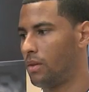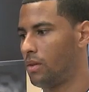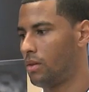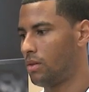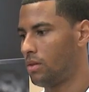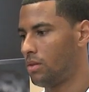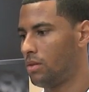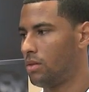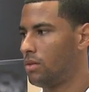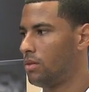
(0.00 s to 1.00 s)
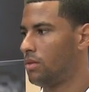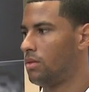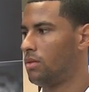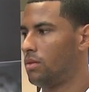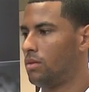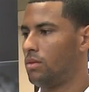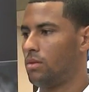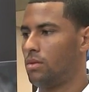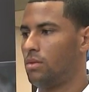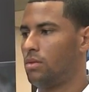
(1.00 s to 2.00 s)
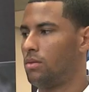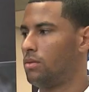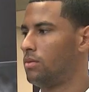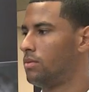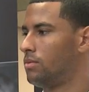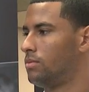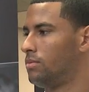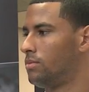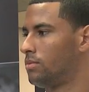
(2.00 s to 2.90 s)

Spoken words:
[no speech]